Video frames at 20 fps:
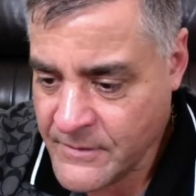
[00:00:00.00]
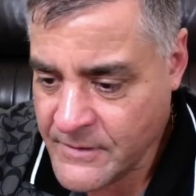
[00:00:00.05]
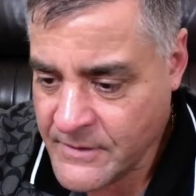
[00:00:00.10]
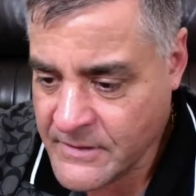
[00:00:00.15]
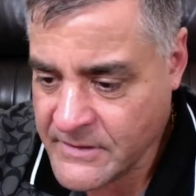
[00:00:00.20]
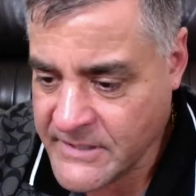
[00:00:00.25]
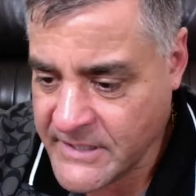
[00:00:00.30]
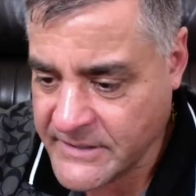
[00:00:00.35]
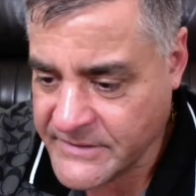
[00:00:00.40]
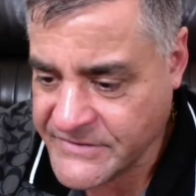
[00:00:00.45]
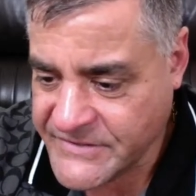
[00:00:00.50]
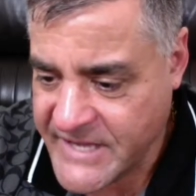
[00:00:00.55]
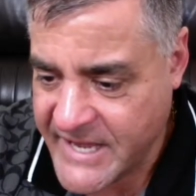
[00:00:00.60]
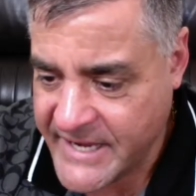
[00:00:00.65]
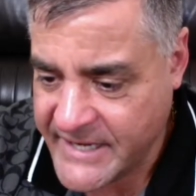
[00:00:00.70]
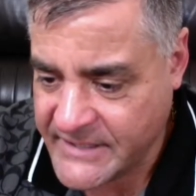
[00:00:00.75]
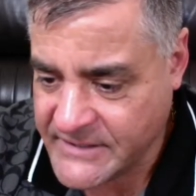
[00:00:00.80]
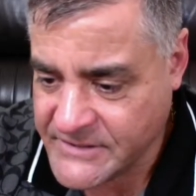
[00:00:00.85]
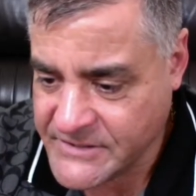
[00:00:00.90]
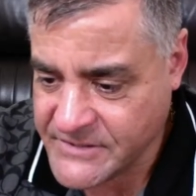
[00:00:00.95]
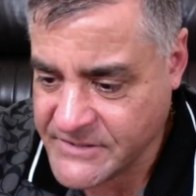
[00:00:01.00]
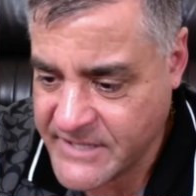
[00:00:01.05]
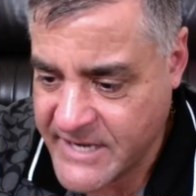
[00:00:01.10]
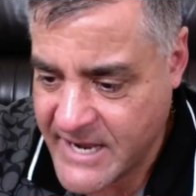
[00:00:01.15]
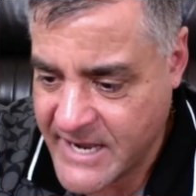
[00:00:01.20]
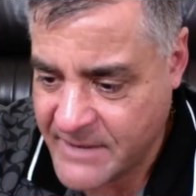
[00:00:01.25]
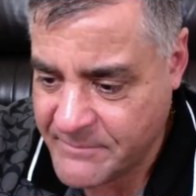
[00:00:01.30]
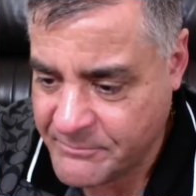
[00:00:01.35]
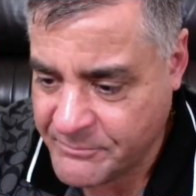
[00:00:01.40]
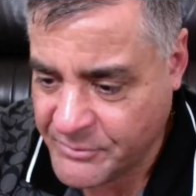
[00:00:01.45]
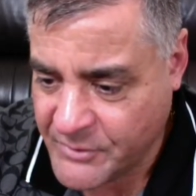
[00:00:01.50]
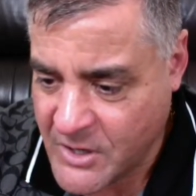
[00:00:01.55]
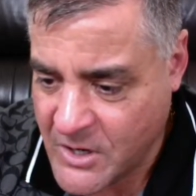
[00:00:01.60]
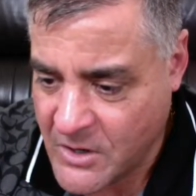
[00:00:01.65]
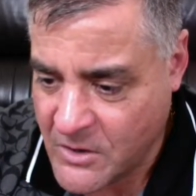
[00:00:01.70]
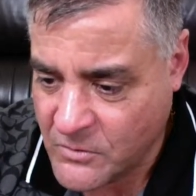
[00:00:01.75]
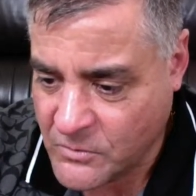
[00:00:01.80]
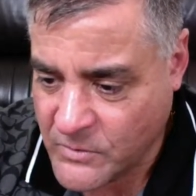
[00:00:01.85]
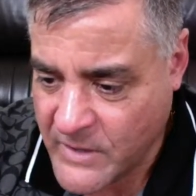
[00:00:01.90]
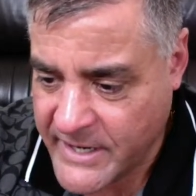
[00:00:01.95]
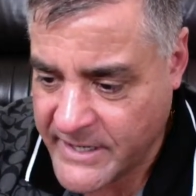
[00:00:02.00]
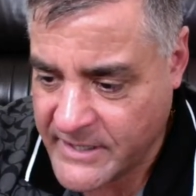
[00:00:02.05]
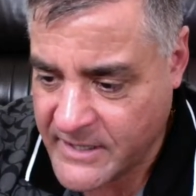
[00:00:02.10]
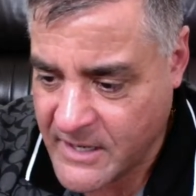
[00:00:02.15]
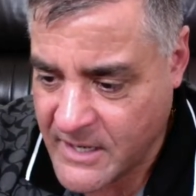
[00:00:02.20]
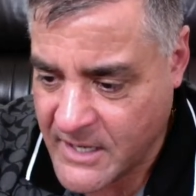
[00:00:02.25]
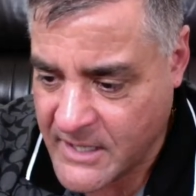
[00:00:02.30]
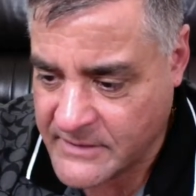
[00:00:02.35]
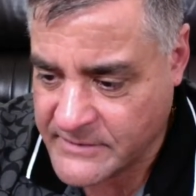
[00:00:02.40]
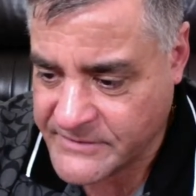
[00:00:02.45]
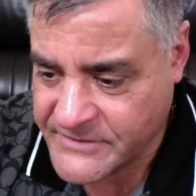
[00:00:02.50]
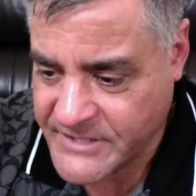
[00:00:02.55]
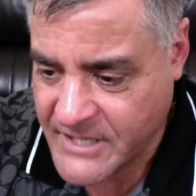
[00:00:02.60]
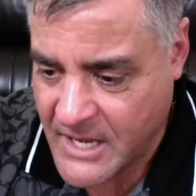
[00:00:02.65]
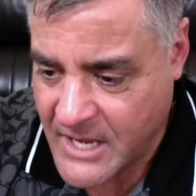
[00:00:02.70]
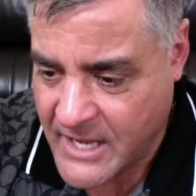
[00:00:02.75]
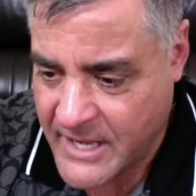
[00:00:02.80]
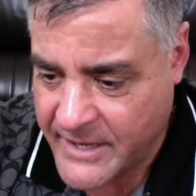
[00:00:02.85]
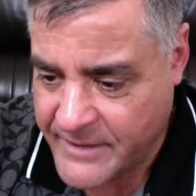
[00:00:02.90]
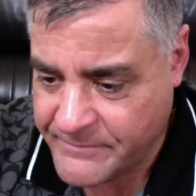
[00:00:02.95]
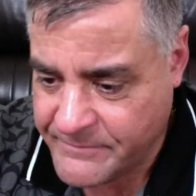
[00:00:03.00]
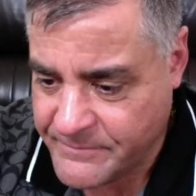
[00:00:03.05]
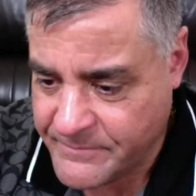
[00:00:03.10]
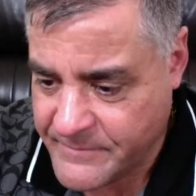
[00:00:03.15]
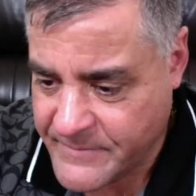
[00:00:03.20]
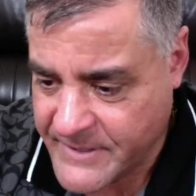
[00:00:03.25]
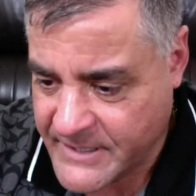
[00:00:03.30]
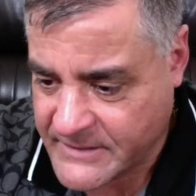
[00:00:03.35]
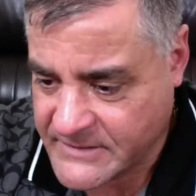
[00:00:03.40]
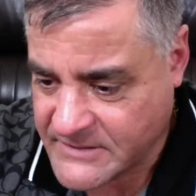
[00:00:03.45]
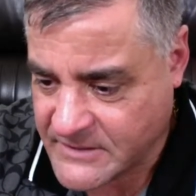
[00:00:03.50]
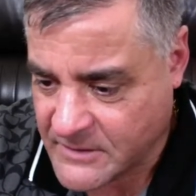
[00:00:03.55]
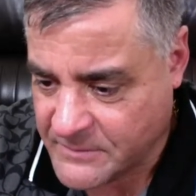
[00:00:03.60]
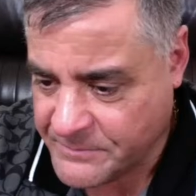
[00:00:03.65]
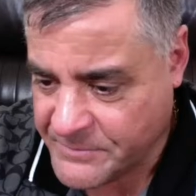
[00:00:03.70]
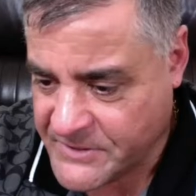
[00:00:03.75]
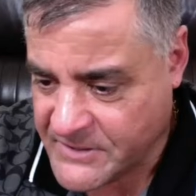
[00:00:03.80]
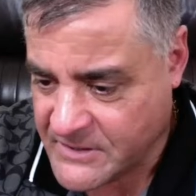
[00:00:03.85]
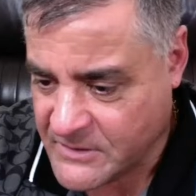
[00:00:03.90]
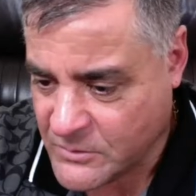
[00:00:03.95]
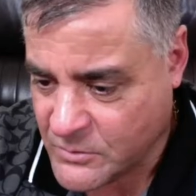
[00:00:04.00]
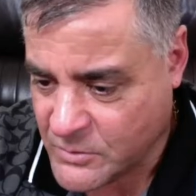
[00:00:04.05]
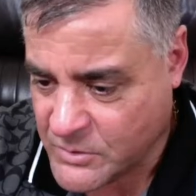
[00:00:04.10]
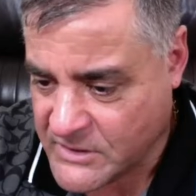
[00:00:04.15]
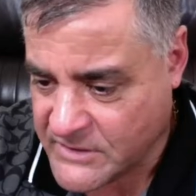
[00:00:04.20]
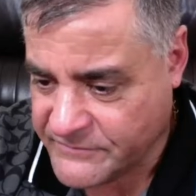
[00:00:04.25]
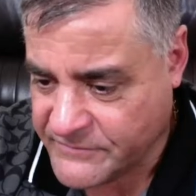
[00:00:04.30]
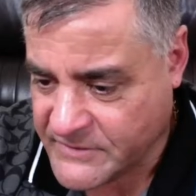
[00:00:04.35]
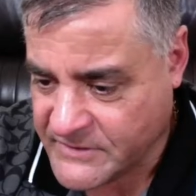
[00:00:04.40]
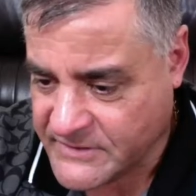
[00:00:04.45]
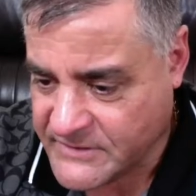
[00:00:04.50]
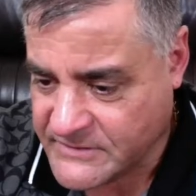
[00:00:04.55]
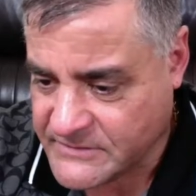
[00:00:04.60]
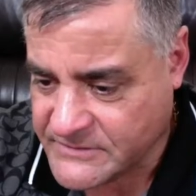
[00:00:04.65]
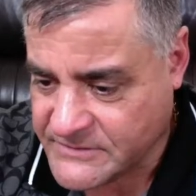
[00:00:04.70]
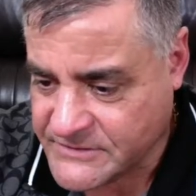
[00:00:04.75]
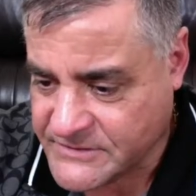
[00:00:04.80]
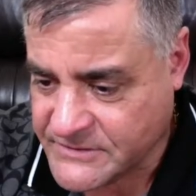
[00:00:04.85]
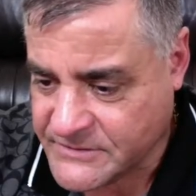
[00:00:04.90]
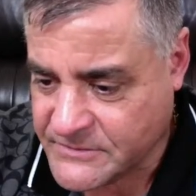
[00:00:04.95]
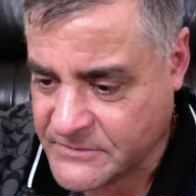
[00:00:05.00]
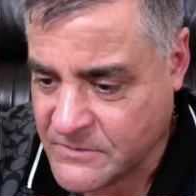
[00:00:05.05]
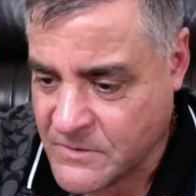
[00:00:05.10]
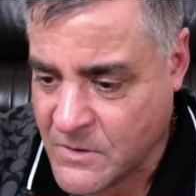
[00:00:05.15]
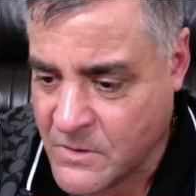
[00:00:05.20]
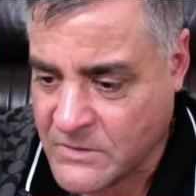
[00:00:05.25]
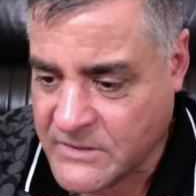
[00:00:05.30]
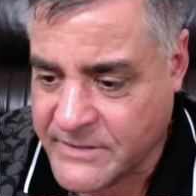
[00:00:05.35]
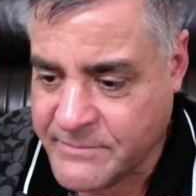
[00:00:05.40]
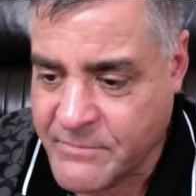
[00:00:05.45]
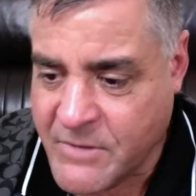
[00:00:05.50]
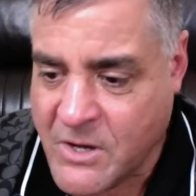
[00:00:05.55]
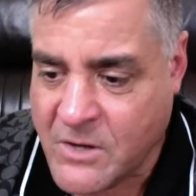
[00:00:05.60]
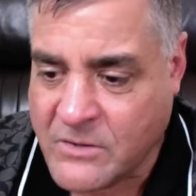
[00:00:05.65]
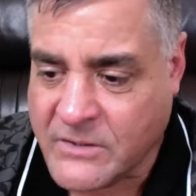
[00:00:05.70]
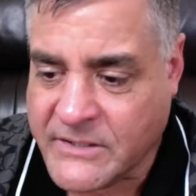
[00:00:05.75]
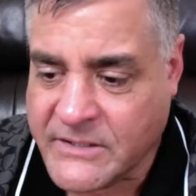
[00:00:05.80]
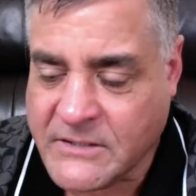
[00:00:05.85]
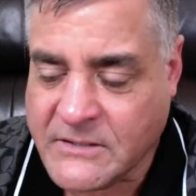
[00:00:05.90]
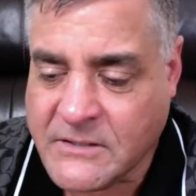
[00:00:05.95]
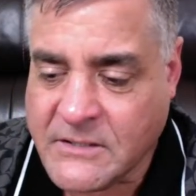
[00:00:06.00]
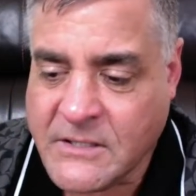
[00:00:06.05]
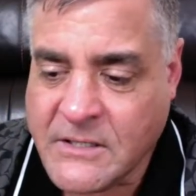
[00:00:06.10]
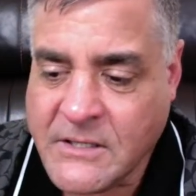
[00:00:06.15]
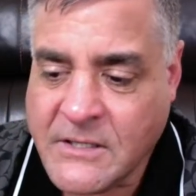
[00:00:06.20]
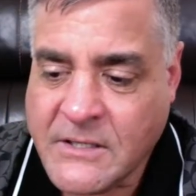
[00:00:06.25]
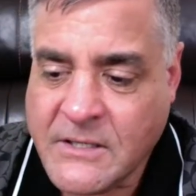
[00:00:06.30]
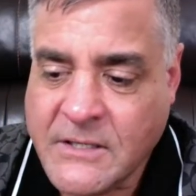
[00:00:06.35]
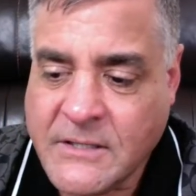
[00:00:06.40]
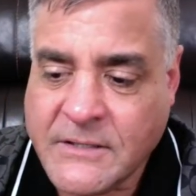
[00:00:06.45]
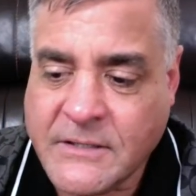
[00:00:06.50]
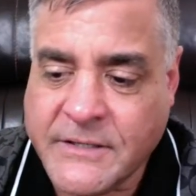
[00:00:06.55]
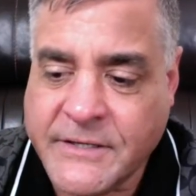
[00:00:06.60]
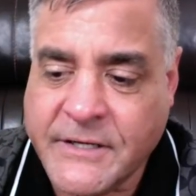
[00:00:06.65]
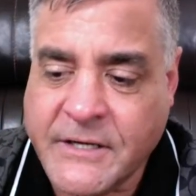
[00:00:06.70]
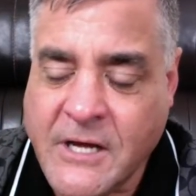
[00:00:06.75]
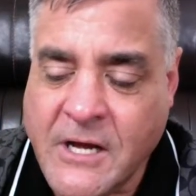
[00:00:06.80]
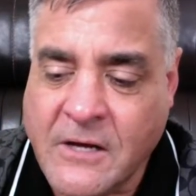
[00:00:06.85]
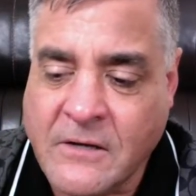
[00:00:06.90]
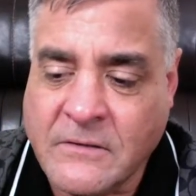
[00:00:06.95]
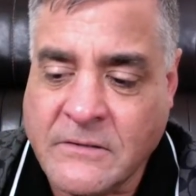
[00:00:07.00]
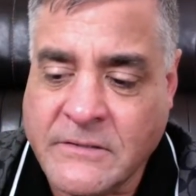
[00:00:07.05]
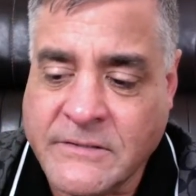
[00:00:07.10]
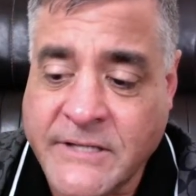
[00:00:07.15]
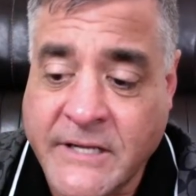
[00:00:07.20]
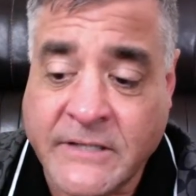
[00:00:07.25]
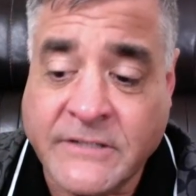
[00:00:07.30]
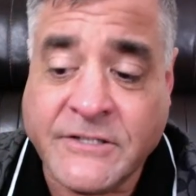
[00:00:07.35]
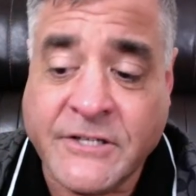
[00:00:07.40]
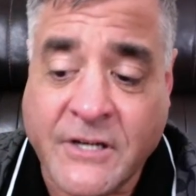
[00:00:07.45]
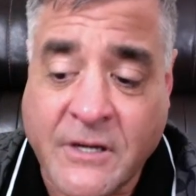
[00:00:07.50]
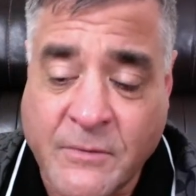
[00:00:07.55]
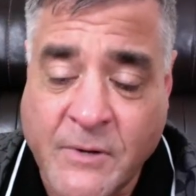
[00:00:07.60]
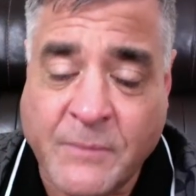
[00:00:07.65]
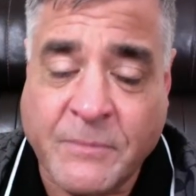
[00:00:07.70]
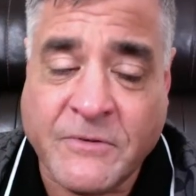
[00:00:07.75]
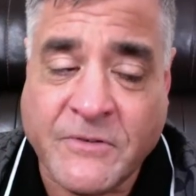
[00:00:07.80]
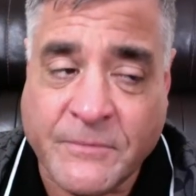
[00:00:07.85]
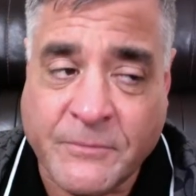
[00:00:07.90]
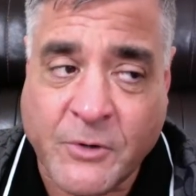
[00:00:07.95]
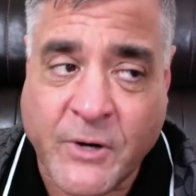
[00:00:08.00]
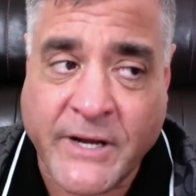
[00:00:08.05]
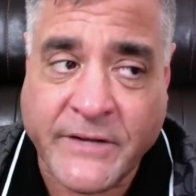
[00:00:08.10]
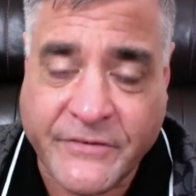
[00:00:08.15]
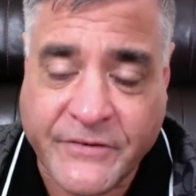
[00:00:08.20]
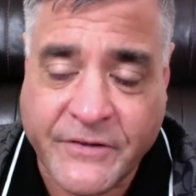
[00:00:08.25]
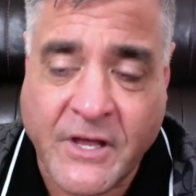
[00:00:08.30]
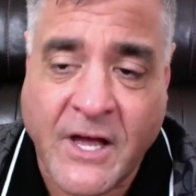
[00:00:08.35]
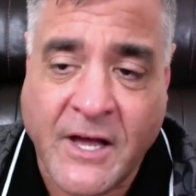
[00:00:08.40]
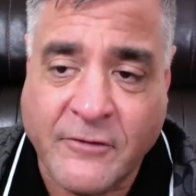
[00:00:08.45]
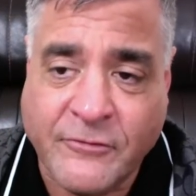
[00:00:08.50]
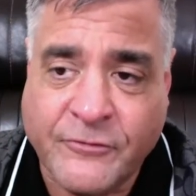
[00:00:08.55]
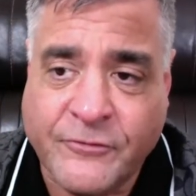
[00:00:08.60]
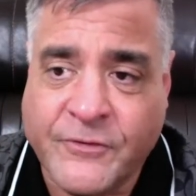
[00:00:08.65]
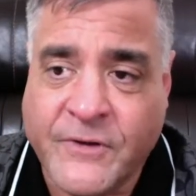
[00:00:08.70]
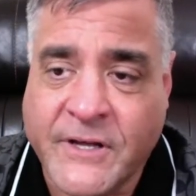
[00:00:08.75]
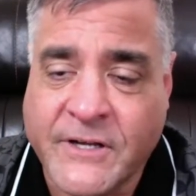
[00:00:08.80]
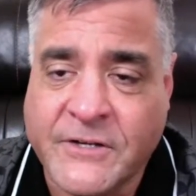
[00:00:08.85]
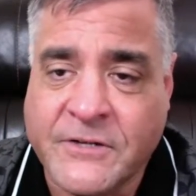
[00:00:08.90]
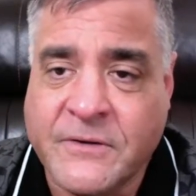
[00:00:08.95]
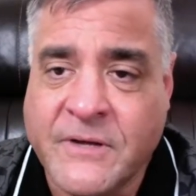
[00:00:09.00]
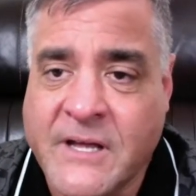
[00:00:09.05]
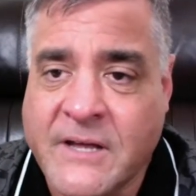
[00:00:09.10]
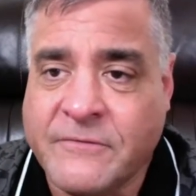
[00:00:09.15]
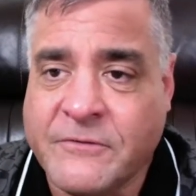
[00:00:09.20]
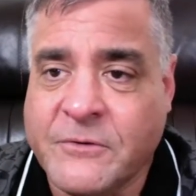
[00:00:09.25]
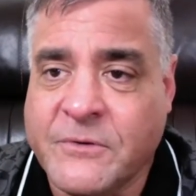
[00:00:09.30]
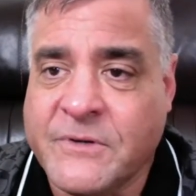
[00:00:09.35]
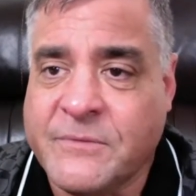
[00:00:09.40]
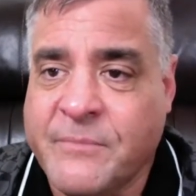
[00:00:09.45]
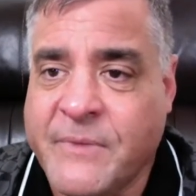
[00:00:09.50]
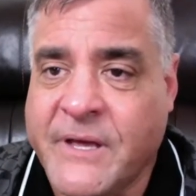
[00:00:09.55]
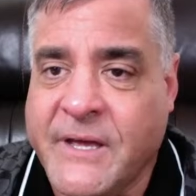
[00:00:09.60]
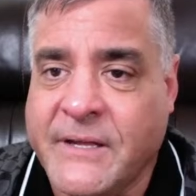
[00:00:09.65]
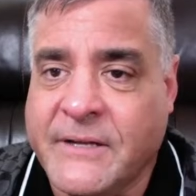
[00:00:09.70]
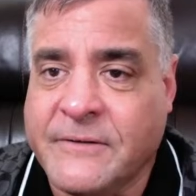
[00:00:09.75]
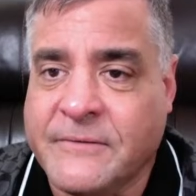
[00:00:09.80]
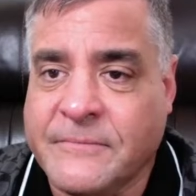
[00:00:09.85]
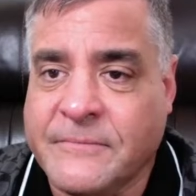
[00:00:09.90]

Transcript: Dennis H. Damn, bro, right on time. XRP equivalent to holy moly there you go. Dennis, you come up with some great stuff, I do have to admit.